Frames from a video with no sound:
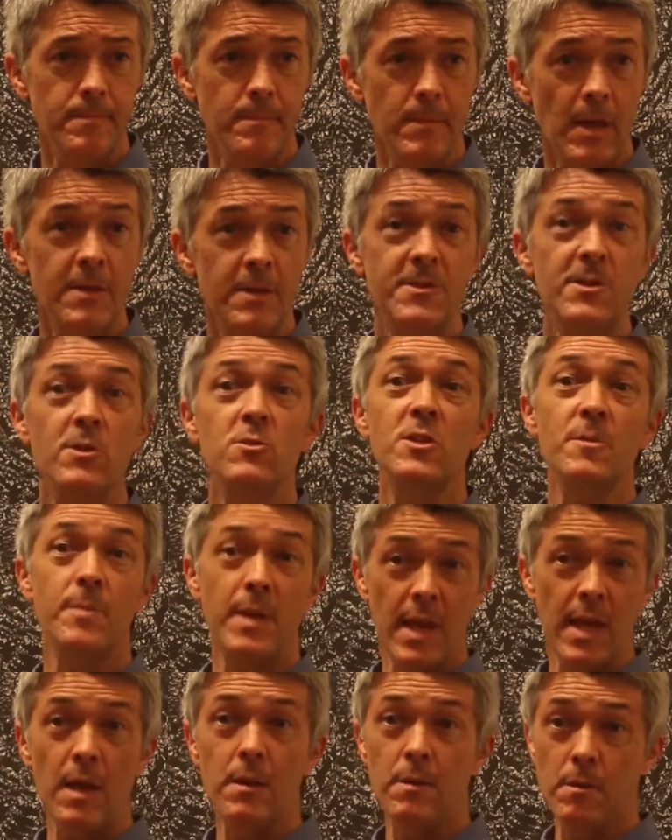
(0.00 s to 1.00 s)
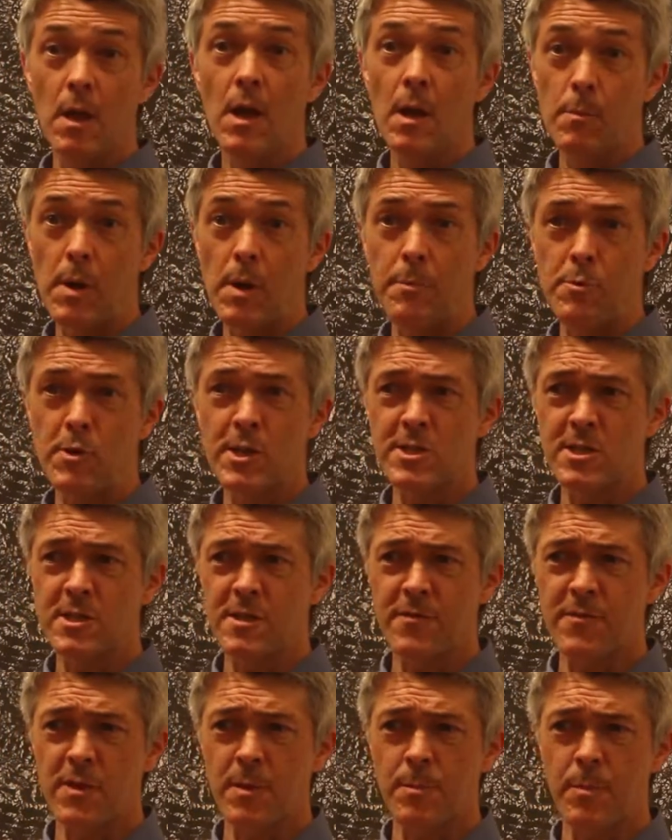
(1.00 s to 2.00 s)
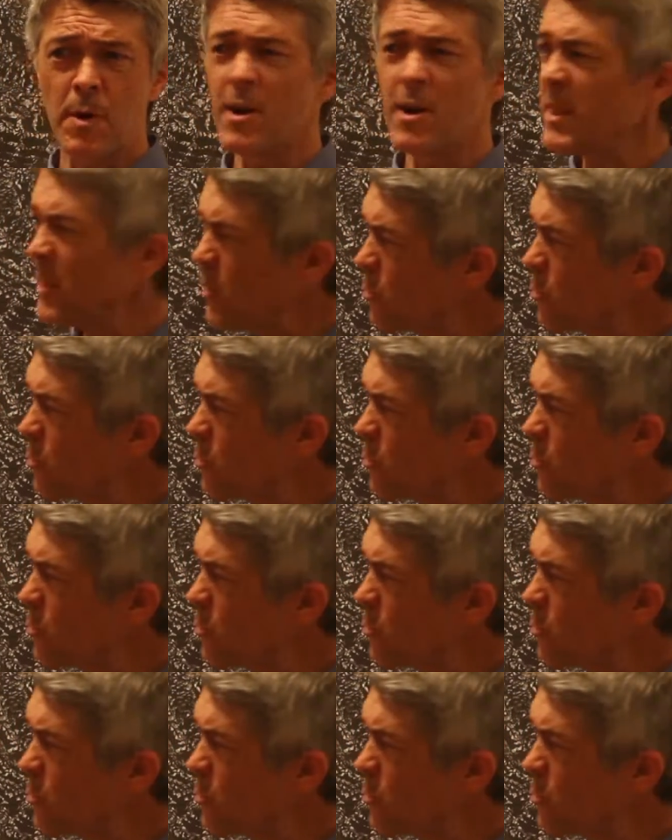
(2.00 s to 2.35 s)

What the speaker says: And so she began preparations for the party. There